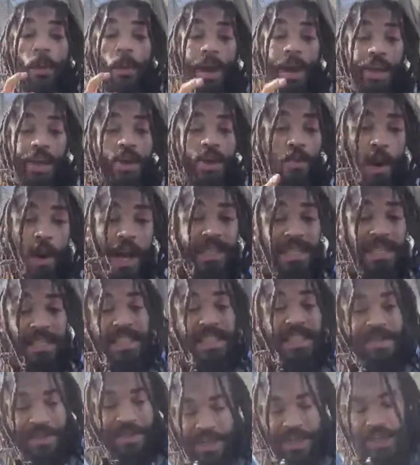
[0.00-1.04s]
While you're watching
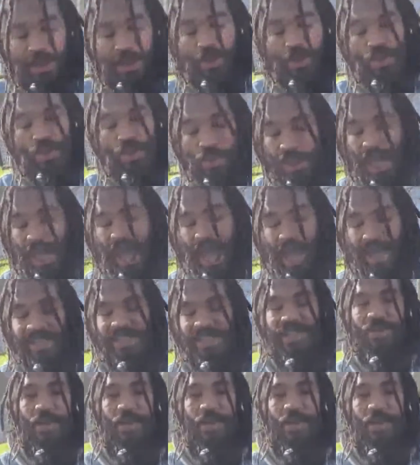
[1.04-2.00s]
this video, you can ask the